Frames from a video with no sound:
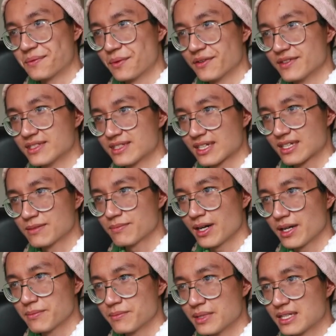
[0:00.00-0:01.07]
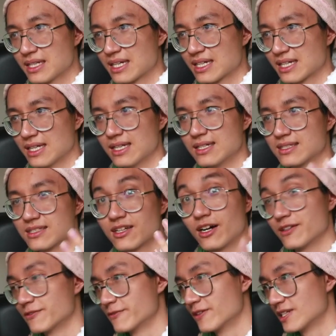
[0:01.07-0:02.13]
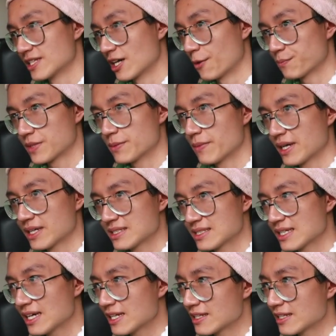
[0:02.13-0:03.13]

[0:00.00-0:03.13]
over the second pipe, meaning it is not really optimized yet.